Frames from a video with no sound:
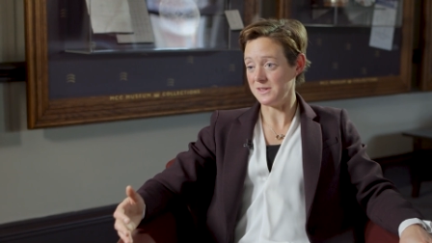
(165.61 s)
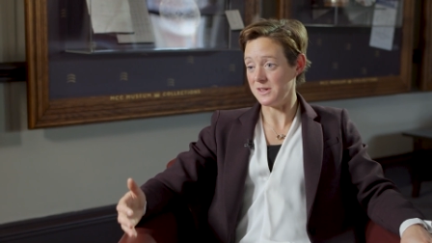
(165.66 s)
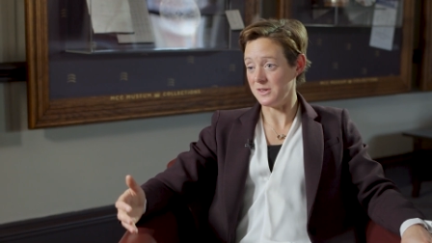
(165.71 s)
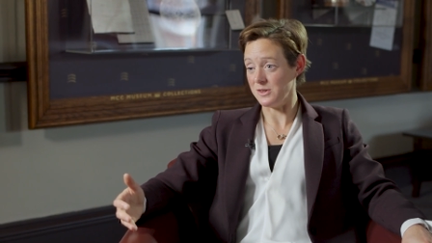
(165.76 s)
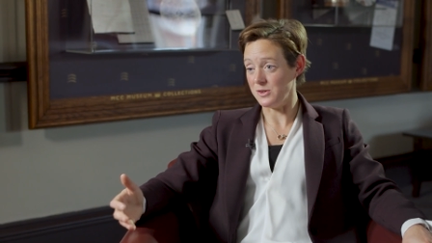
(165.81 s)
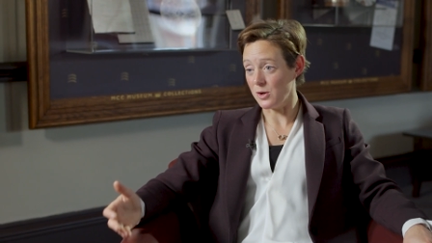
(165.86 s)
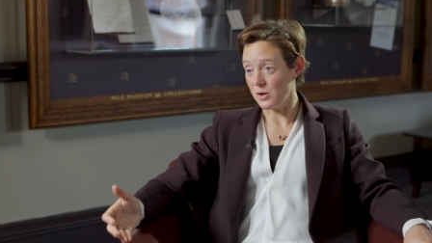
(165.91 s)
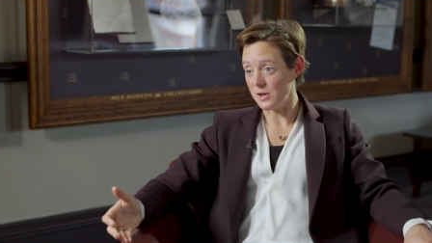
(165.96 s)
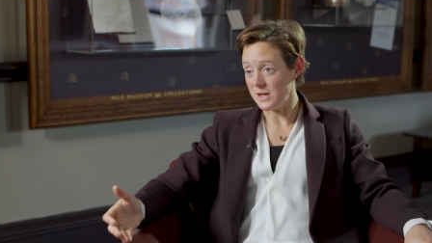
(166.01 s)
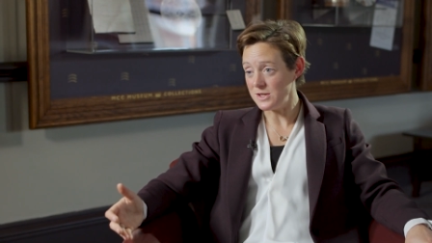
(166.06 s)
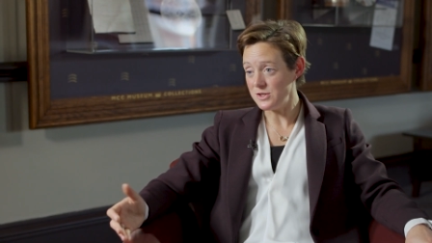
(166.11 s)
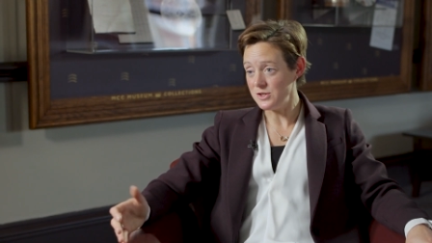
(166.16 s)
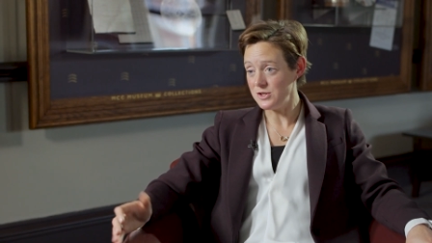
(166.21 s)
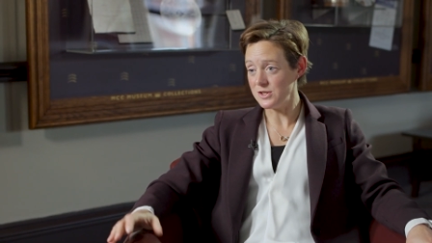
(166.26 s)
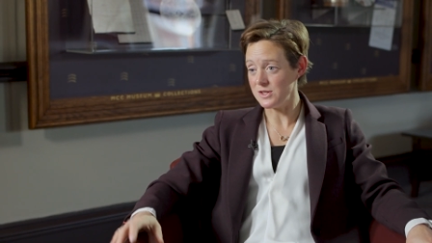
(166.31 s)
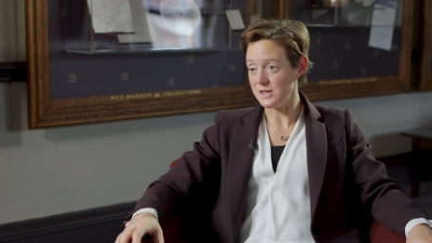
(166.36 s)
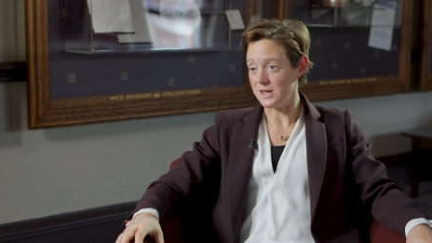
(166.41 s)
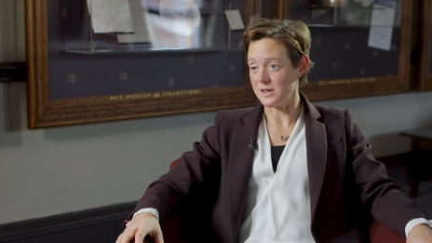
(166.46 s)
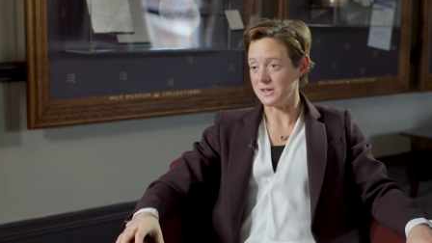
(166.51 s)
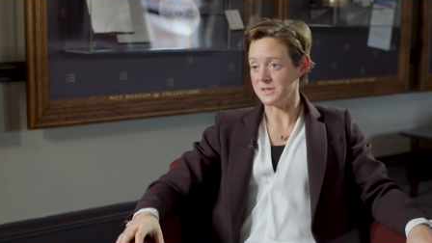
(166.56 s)
our
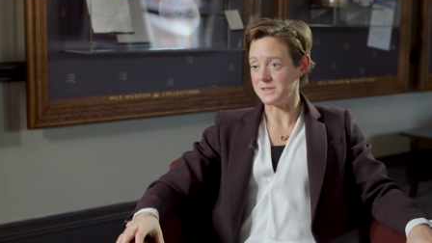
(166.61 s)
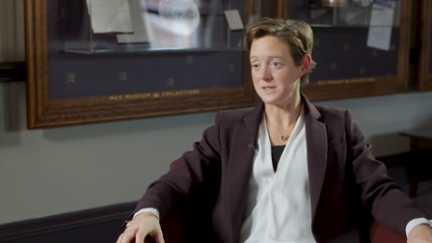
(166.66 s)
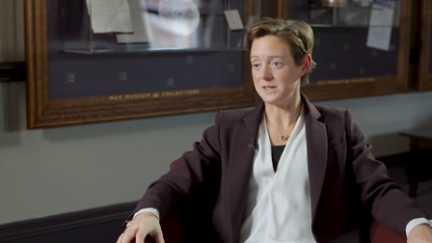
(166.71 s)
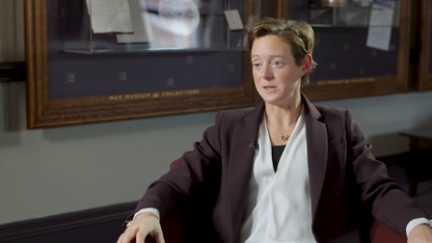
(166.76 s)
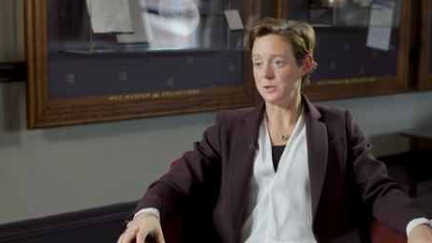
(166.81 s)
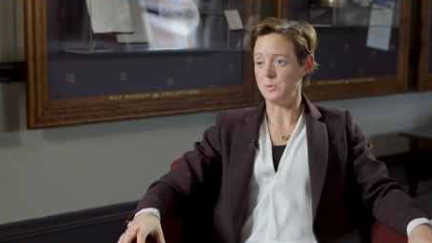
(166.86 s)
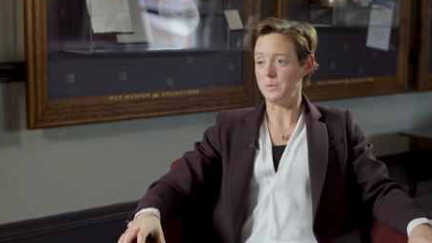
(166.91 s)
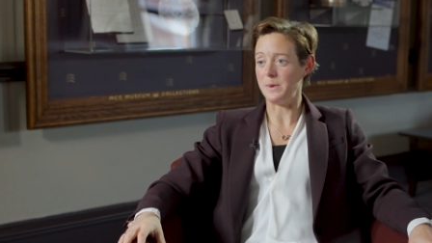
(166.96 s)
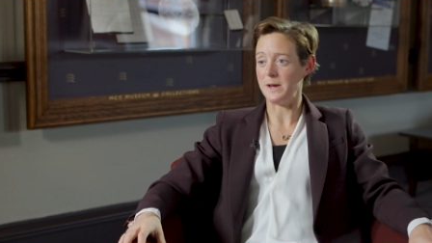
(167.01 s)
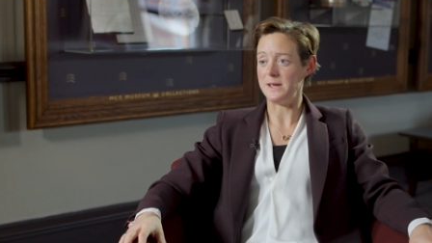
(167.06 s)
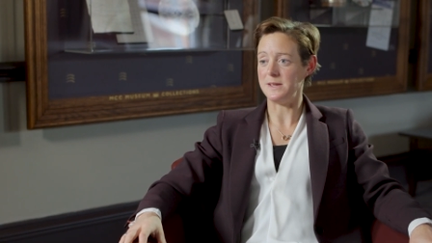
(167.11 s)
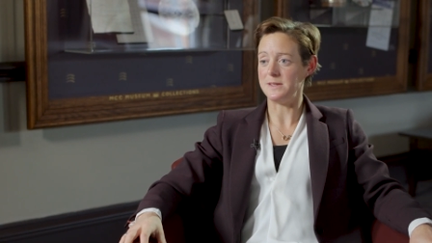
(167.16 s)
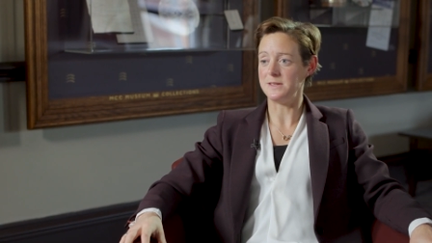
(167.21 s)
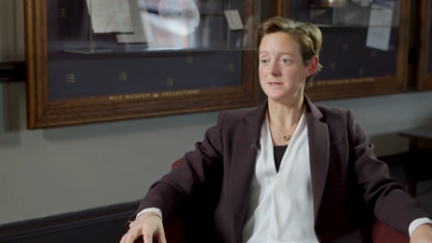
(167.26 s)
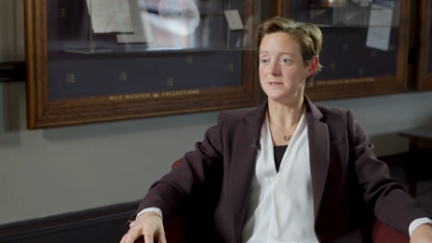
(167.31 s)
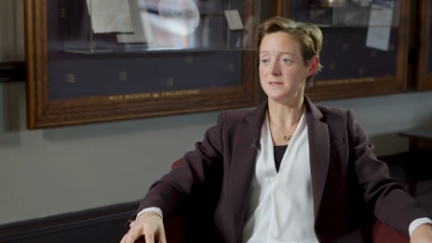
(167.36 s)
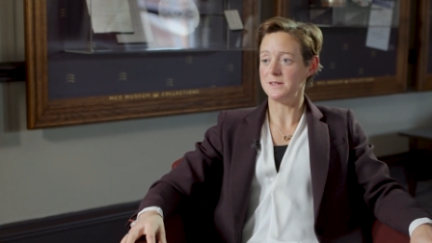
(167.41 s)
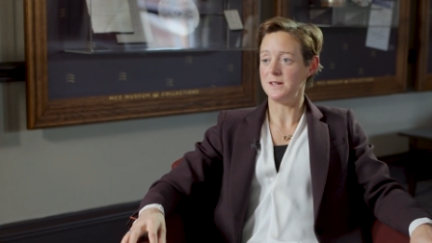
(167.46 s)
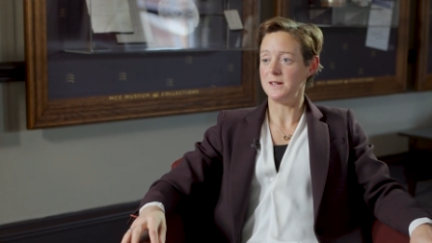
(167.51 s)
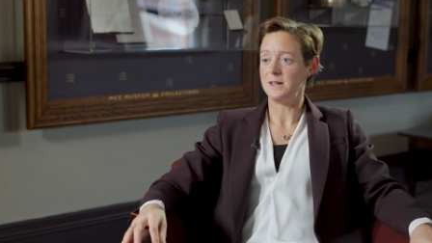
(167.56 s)
knowledge and our skill
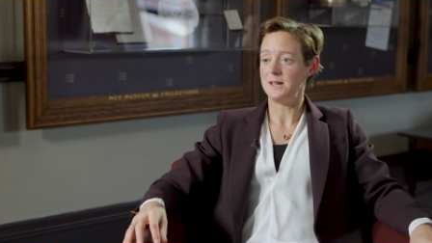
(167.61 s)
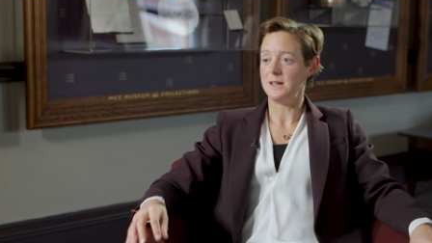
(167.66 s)
base,